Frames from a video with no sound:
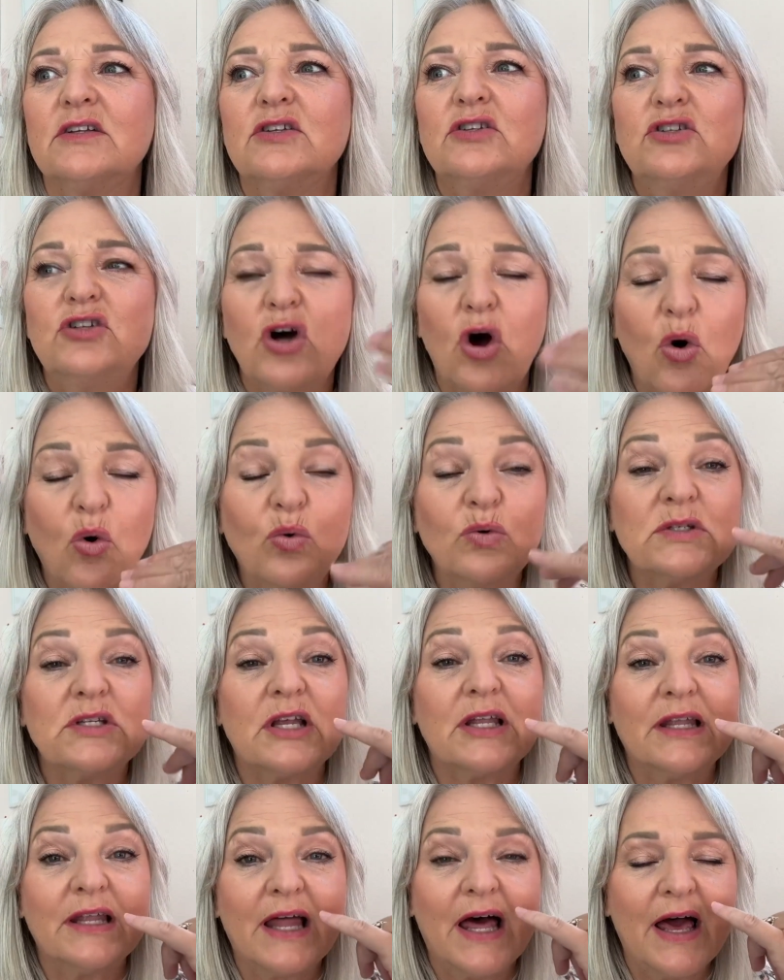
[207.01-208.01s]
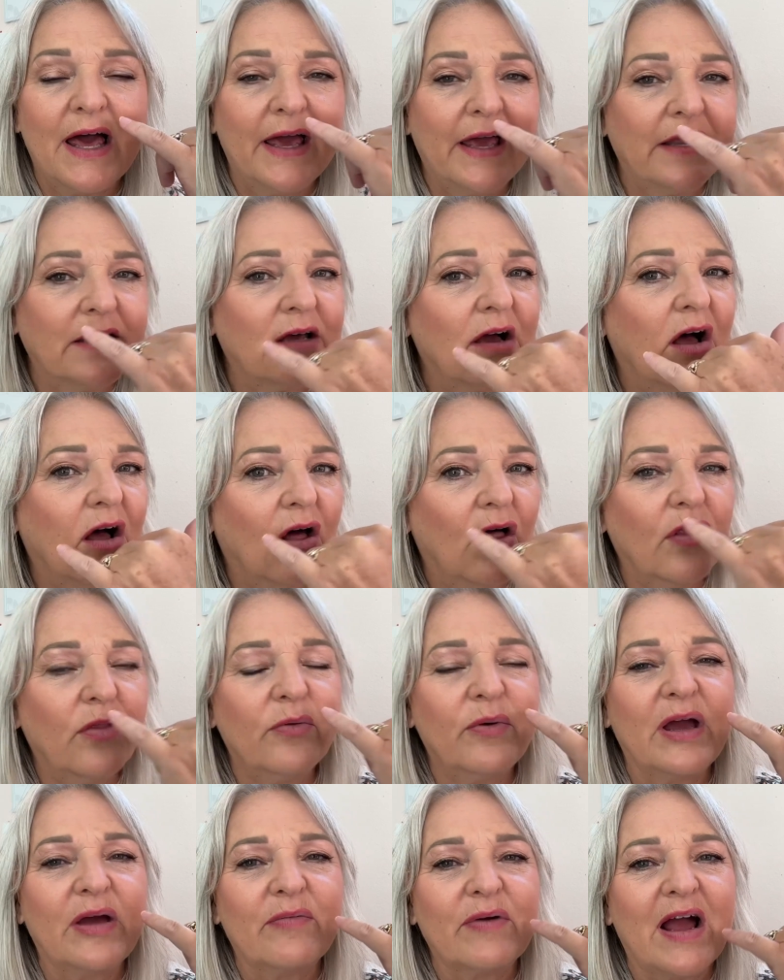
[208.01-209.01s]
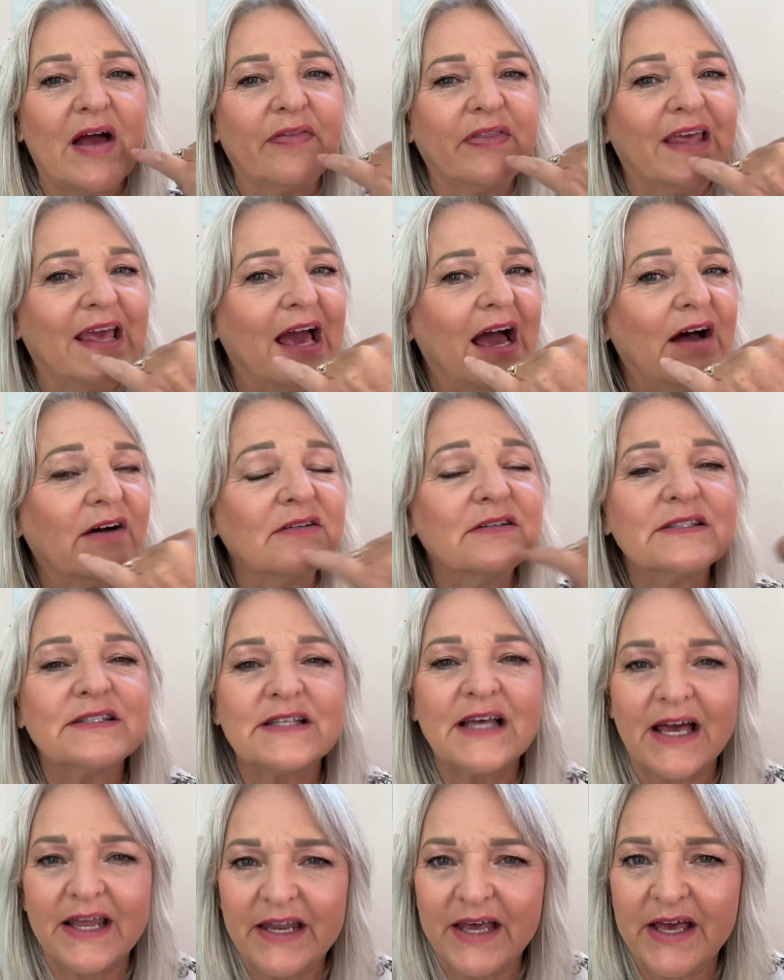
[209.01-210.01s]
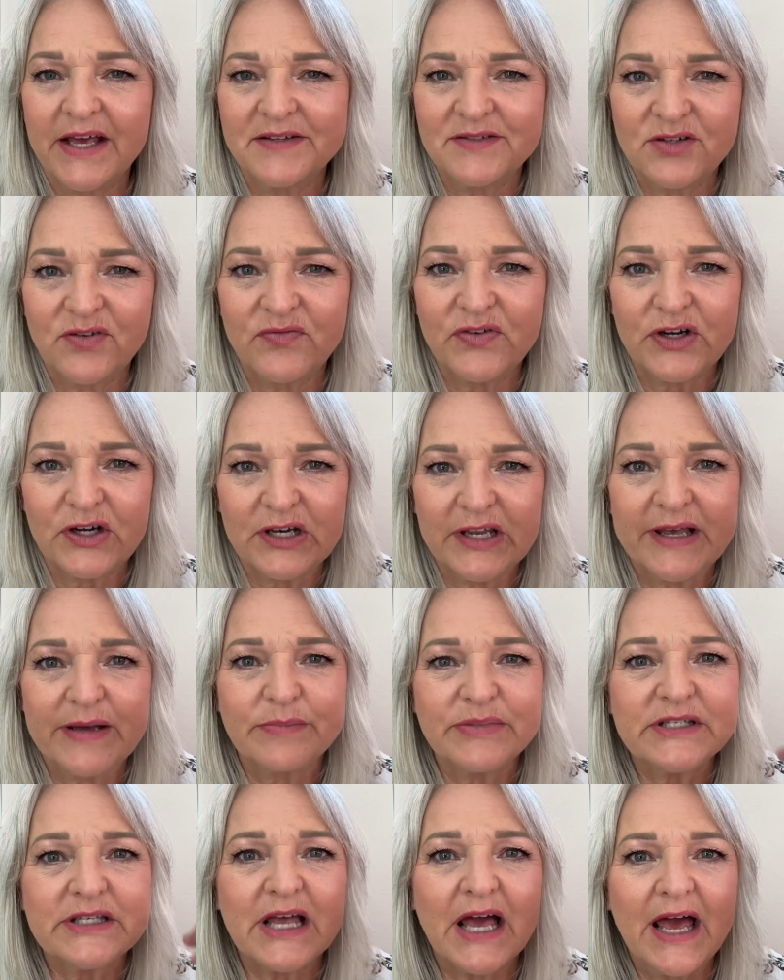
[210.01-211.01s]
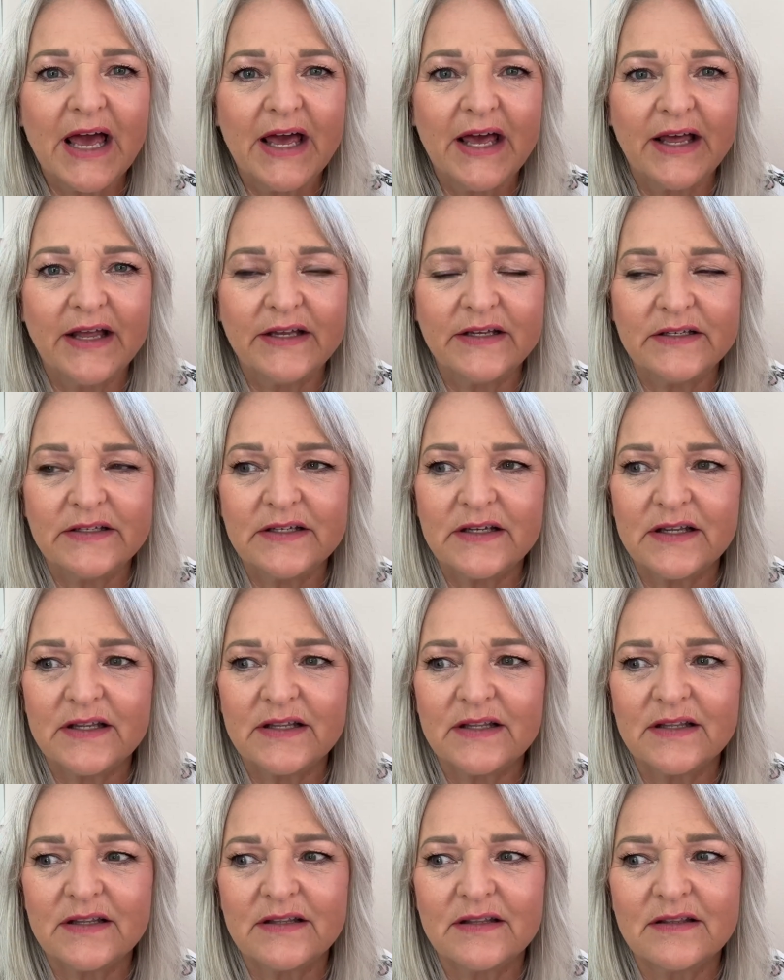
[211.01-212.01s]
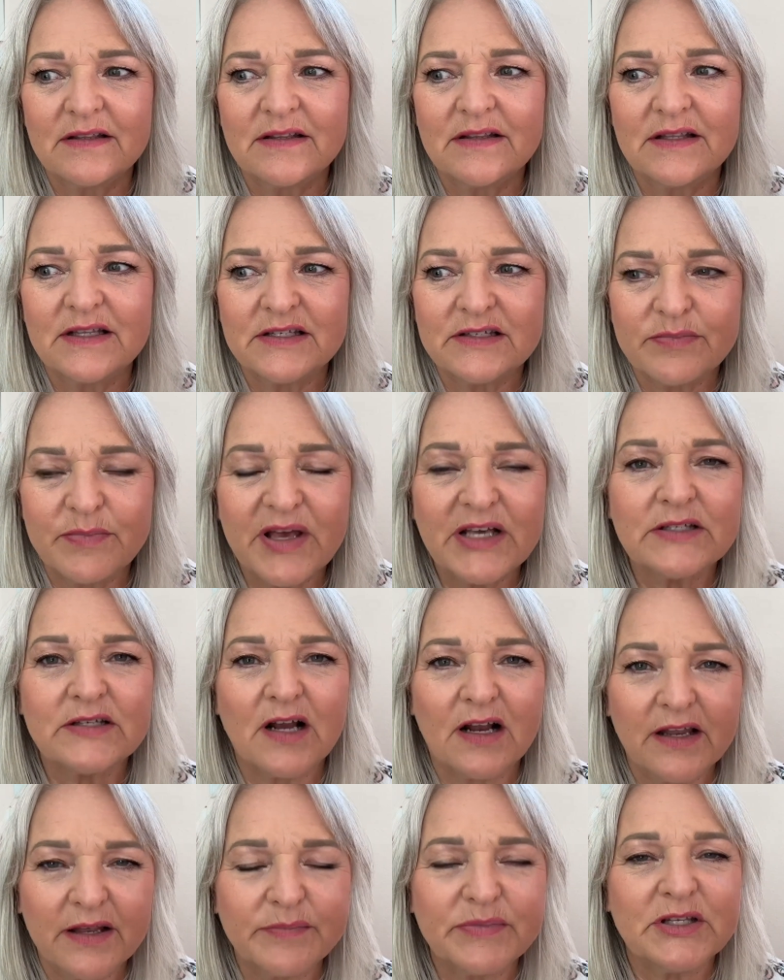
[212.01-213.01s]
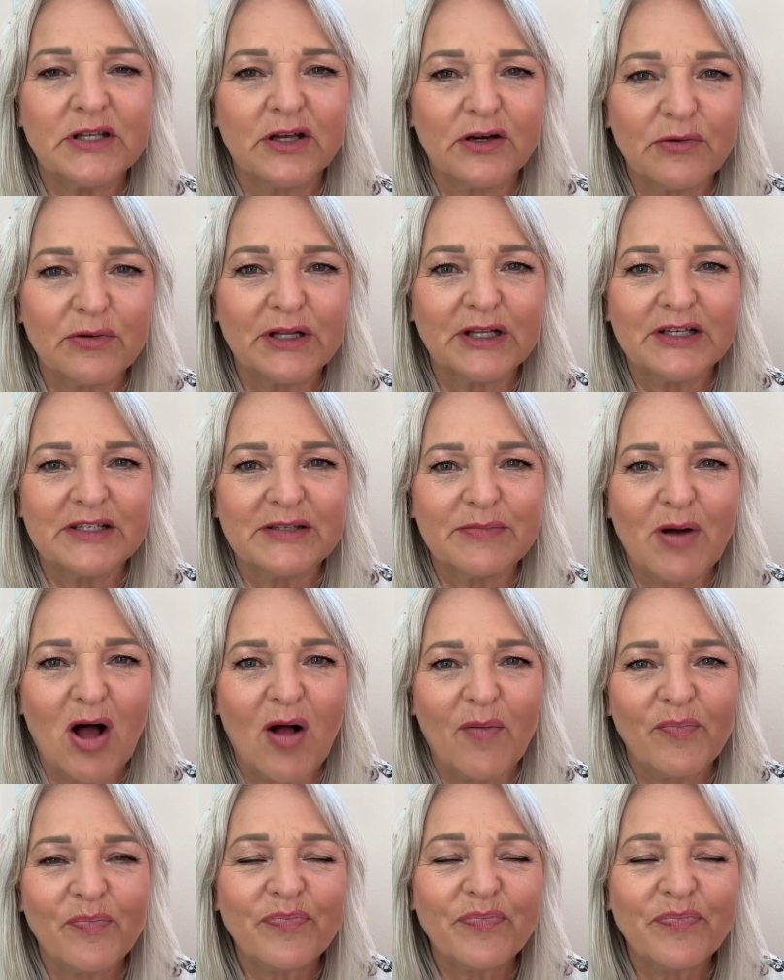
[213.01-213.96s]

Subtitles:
don't line all the way around the outside edge of your lips, and this makes our lips look really small.